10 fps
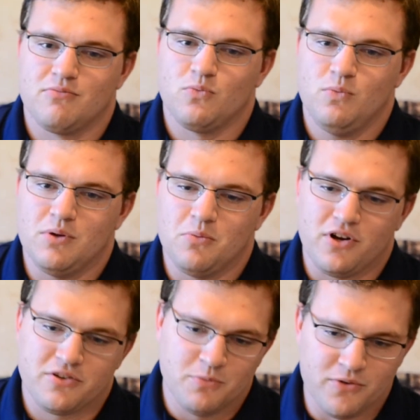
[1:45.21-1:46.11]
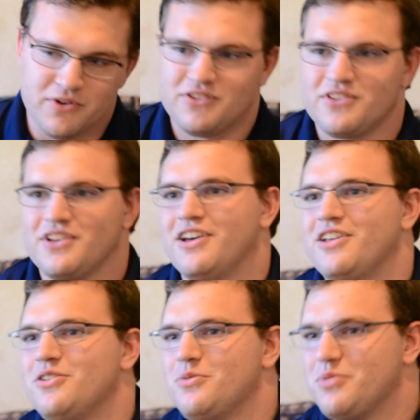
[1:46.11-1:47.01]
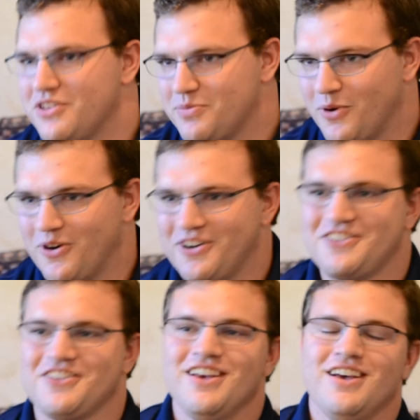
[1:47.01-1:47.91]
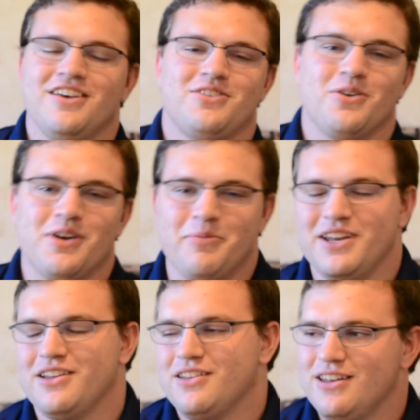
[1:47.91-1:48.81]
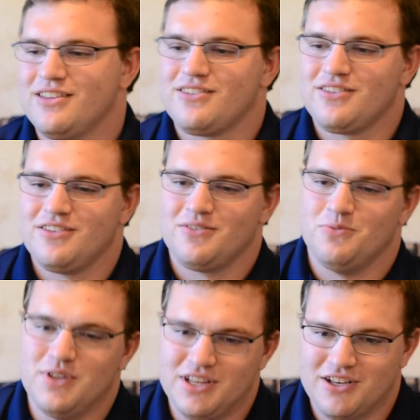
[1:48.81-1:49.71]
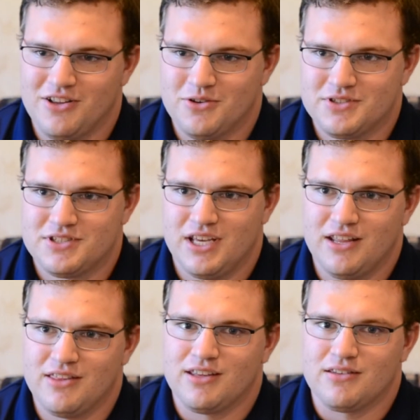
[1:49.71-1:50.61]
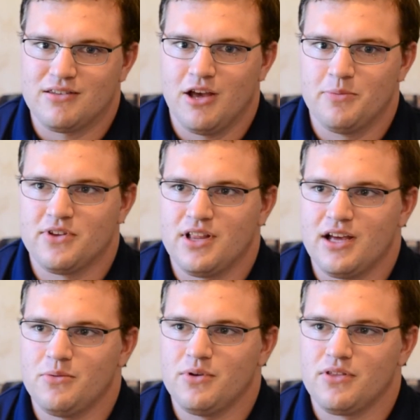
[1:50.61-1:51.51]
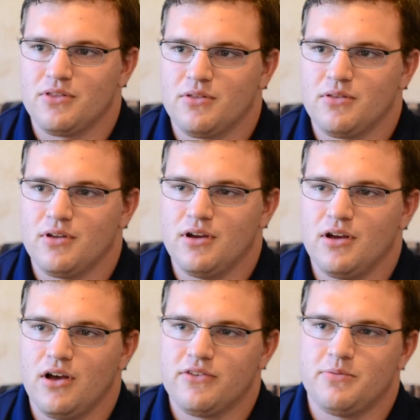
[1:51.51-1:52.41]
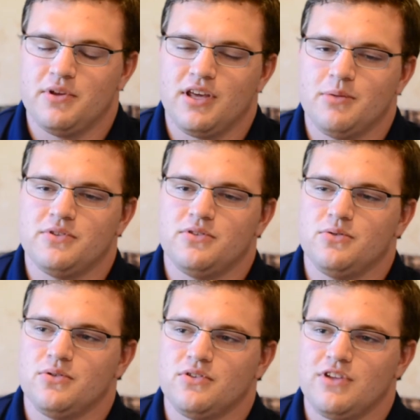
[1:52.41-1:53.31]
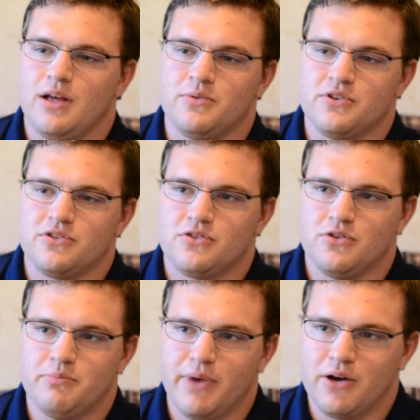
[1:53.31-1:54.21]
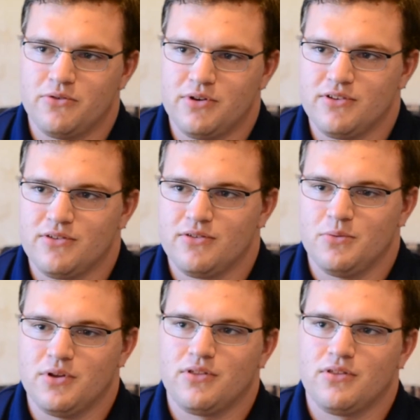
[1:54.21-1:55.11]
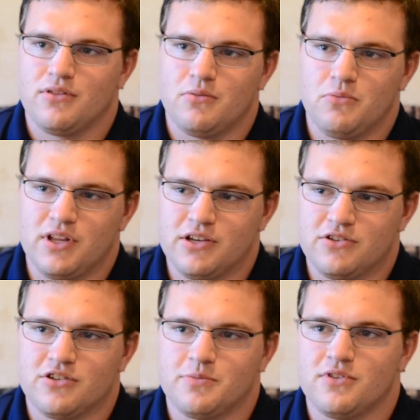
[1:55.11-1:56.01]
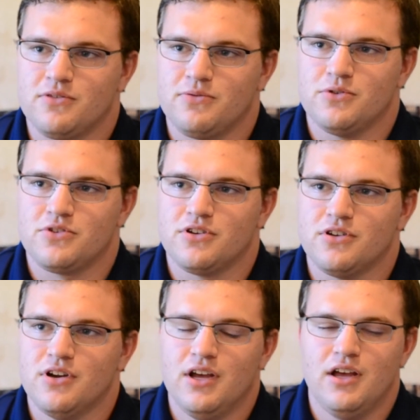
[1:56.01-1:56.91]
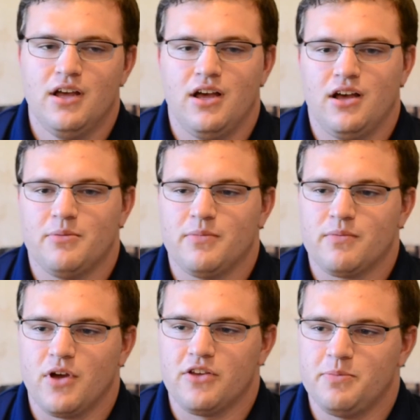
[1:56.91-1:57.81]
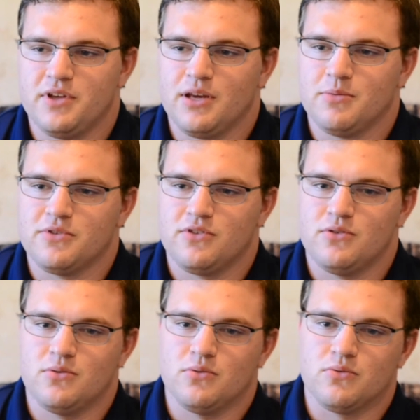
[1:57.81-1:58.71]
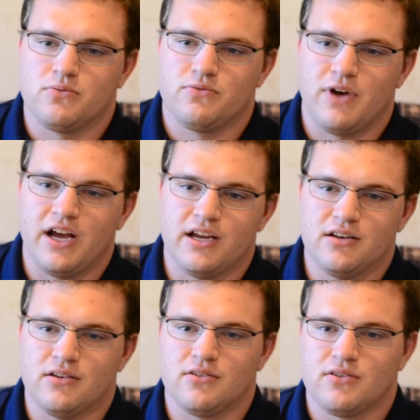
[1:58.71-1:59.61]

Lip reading: we watch movies together, play sports. So I mean, it is really close, and I think it helps a lot with us being able to establish good boundaries with relationships in the future. Us being able to find